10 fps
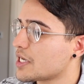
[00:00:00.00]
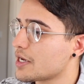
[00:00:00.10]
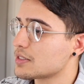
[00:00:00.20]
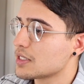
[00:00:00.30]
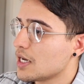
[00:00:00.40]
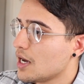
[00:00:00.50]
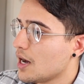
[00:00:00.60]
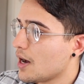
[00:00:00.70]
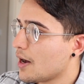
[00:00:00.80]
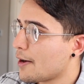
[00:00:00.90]
case,
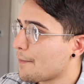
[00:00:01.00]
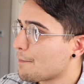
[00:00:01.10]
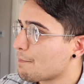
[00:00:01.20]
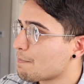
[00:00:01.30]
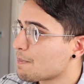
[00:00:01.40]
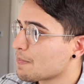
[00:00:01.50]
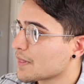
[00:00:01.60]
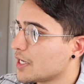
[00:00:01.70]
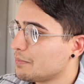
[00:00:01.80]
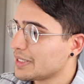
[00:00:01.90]
and
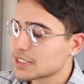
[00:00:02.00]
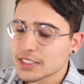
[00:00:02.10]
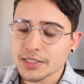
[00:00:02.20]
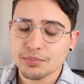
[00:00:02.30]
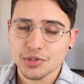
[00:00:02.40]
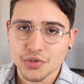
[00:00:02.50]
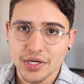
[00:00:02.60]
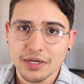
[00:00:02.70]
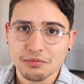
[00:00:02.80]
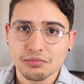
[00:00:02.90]
basically
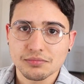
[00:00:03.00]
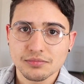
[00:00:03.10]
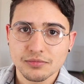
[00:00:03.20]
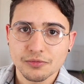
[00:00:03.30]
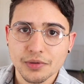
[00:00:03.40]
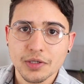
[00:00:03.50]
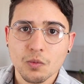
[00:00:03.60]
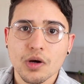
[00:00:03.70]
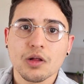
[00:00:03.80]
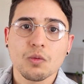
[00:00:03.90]
portraying really
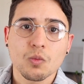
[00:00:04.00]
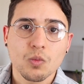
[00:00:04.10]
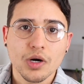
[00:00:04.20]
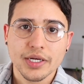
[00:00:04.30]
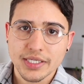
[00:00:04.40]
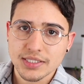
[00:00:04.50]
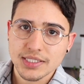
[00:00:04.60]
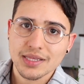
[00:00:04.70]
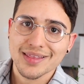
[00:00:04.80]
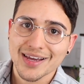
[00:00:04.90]
well what
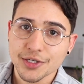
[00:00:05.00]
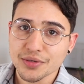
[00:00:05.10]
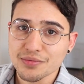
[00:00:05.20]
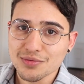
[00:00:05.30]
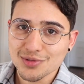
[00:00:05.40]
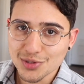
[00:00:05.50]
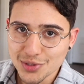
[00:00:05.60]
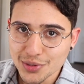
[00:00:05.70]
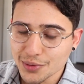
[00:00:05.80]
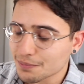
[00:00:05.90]
is it that you
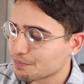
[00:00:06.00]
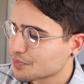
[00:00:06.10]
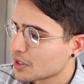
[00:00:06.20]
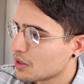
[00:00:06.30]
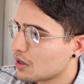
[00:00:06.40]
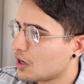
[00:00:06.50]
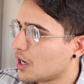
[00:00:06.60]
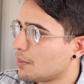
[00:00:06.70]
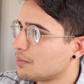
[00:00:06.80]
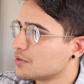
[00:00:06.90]
do.
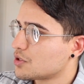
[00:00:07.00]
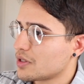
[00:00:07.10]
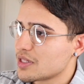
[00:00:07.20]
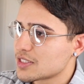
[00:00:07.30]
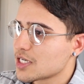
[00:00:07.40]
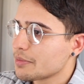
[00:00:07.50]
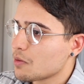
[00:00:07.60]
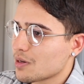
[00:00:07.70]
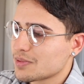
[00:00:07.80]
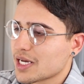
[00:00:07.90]
So in this
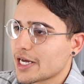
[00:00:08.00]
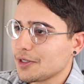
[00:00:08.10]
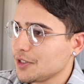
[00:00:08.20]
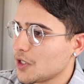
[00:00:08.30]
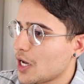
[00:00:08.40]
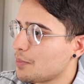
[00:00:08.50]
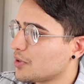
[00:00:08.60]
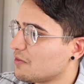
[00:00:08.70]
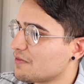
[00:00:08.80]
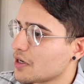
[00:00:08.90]
dummy website, I
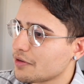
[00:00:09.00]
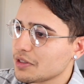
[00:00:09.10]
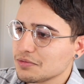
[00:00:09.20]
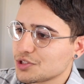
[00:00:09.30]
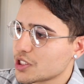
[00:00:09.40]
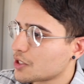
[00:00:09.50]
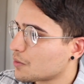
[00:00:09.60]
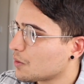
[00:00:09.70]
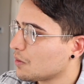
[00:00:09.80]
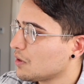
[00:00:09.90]
put a very
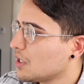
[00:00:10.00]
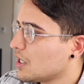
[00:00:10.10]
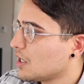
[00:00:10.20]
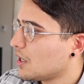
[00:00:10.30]
general